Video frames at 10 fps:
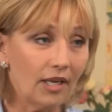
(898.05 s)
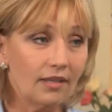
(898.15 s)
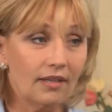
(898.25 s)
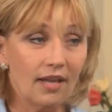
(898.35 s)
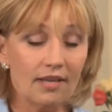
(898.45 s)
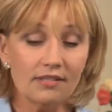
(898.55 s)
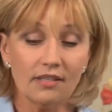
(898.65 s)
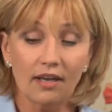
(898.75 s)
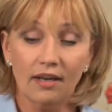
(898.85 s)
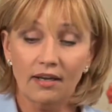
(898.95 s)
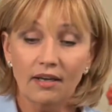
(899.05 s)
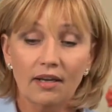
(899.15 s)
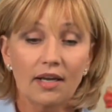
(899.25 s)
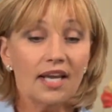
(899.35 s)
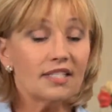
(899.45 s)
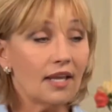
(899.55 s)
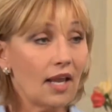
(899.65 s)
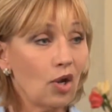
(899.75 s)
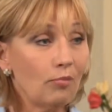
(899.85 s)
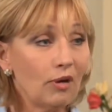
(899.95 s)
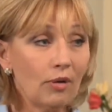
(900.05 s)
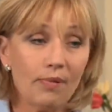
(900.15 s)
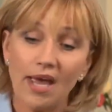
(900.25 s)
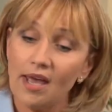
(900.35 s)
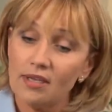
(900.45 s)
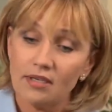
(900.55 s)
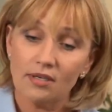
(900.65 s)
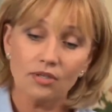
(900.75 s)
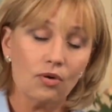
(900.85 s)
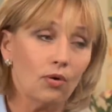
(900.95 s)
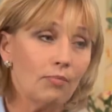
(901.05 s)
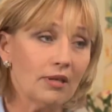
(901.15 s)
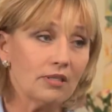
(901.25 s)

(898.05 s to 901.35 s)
And they say, it's a Hail Mary pass because they're going to